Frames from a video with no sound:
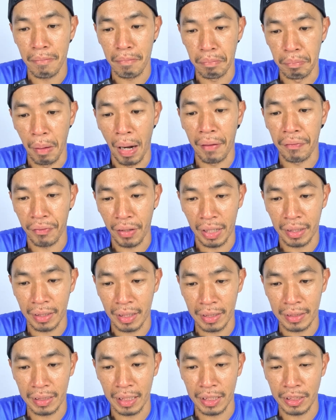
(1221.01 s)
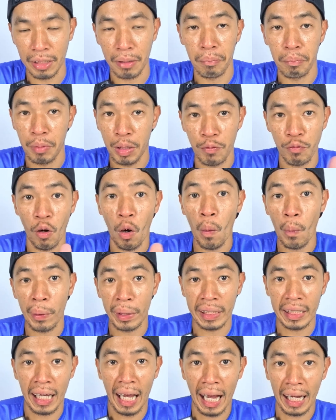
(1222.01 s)
banana station before
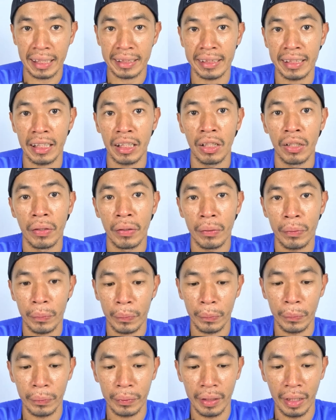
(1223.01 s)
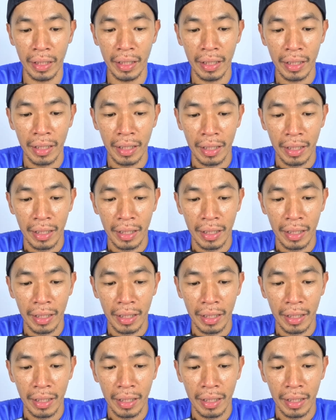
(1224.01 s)
we exit to the